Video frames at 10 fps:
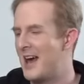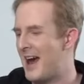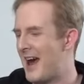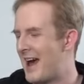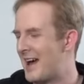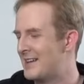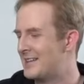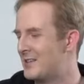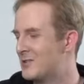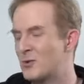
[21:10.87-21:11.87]
And
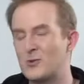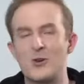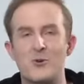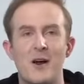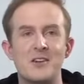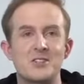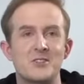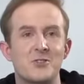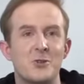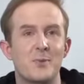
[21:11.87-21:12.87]
it's also great
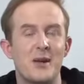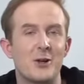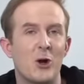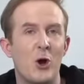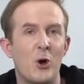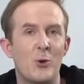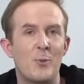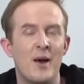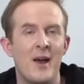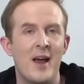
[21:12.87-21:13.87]
just to be at home,
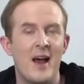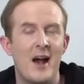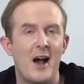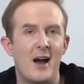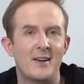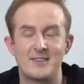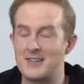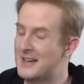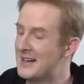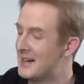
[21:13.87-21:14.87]
uh,
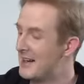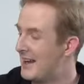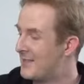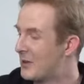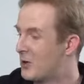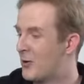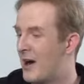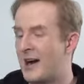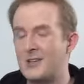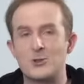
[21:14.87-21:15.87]
sitting in the
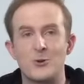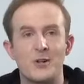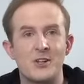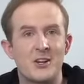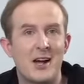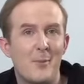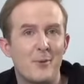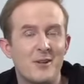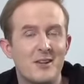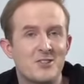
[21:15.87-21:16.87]
garage or in your
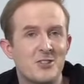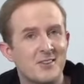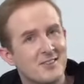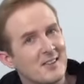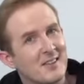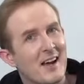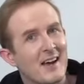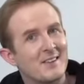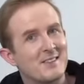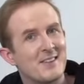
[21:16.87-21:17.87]
cupboard, just in
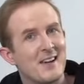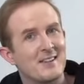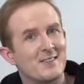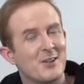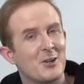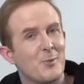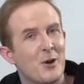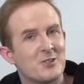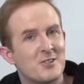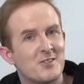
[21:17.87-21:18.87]
case there's an
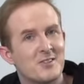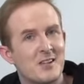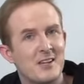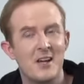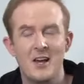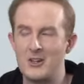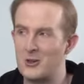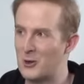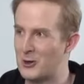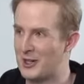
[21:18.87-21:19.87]
emergency.
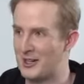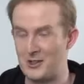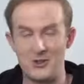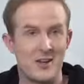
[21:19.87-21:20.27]
You, can, you